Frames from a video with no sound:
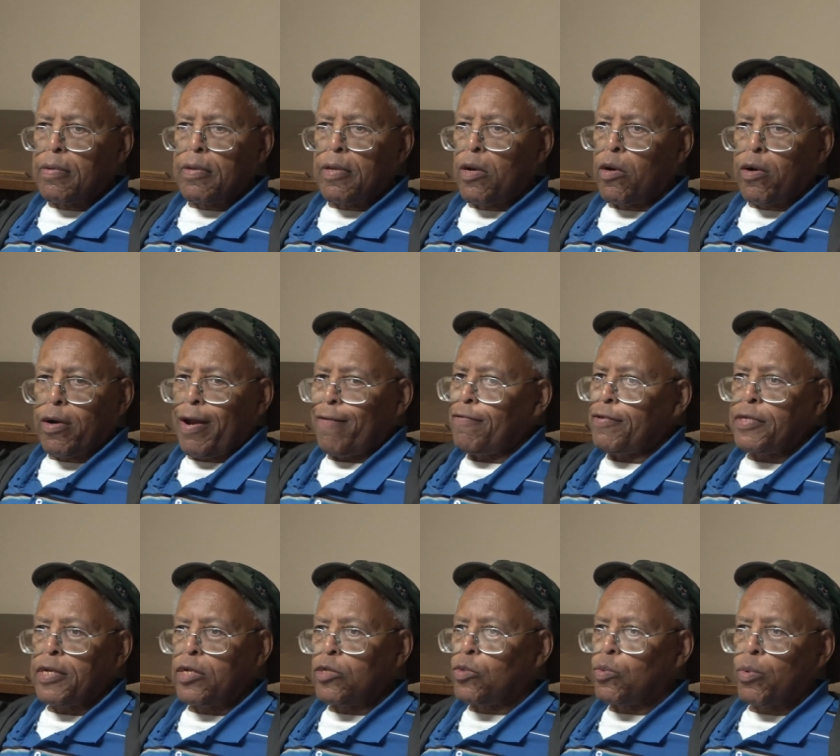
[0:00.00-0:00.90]
They don't
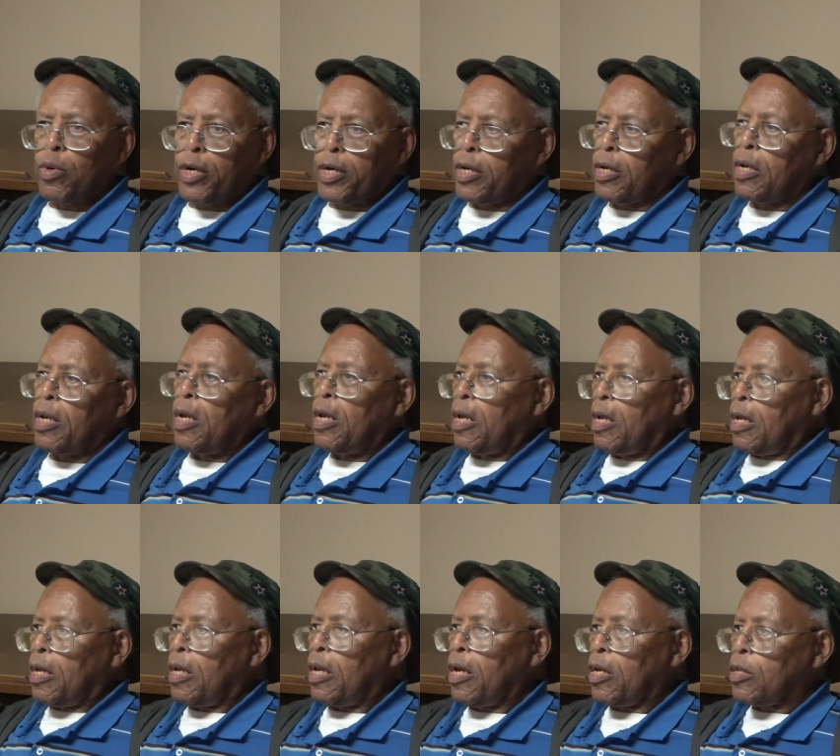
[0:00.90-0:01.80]
gravitate toward it.
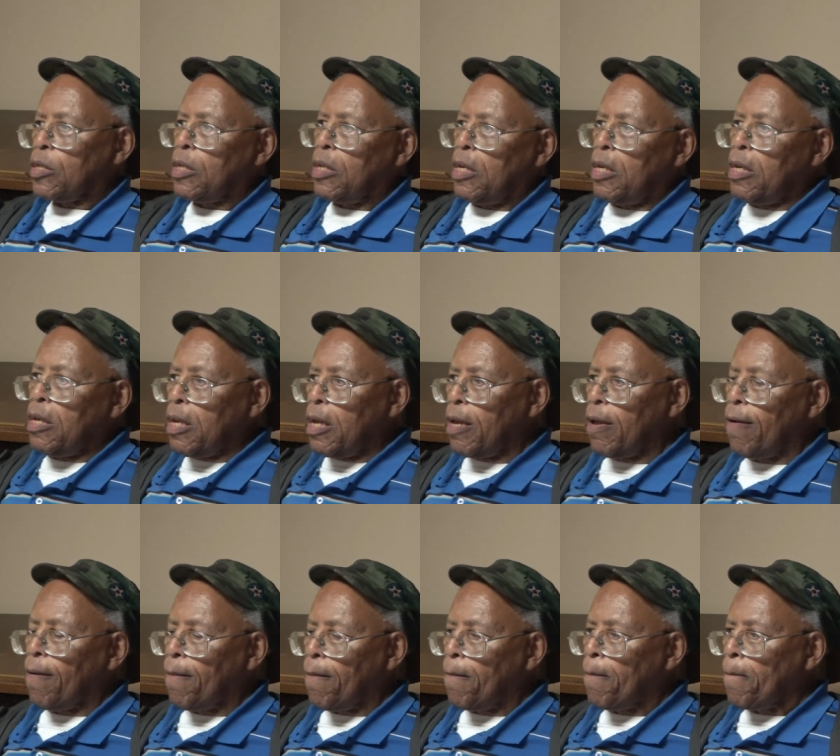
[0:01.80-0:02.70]
Yes. You know, Mr.
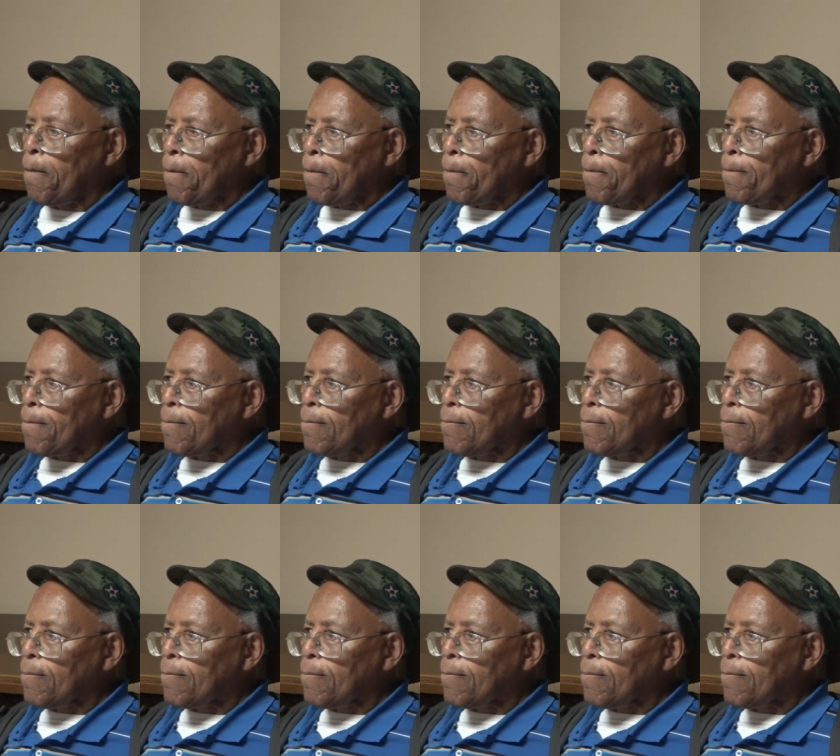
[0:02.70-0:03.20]
Jones, I have to